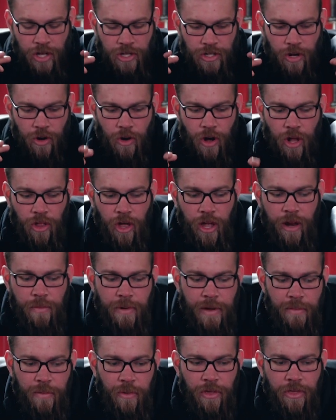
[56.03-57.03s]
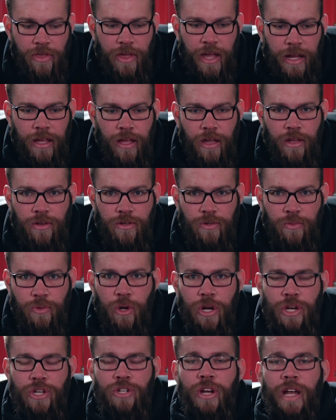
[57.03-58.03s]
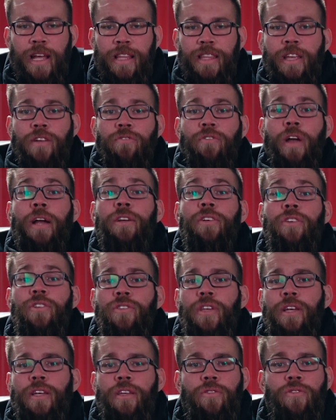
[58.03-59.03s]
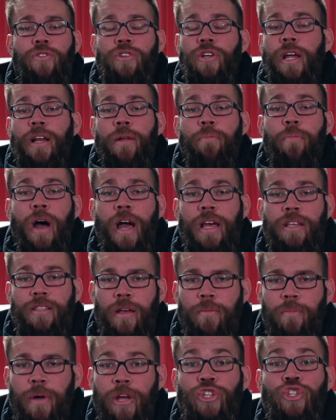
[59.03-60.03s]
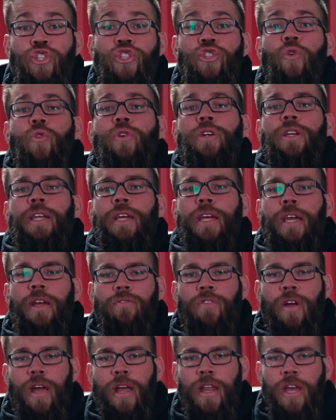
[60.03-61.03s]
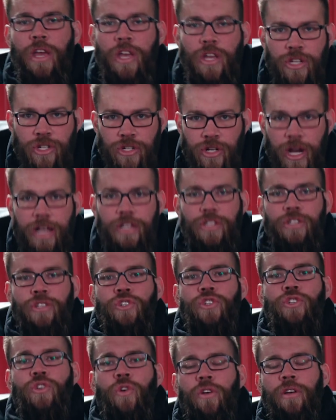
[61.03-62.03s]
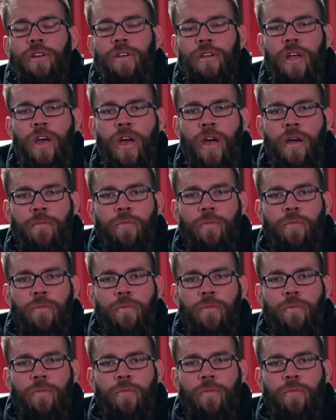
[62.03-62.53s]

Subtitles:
So a lot of people think we want to train the erectors like you train a bicep by shortening it, right? Stretch and shorten.